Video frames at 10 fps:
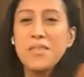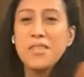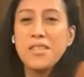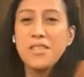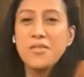in
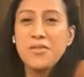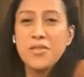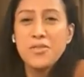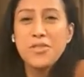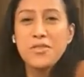the near
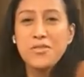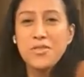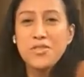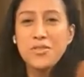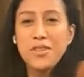future
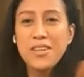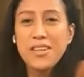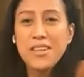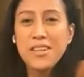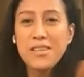for sure.
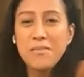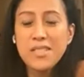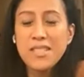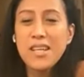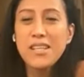I'm
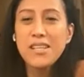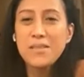excited.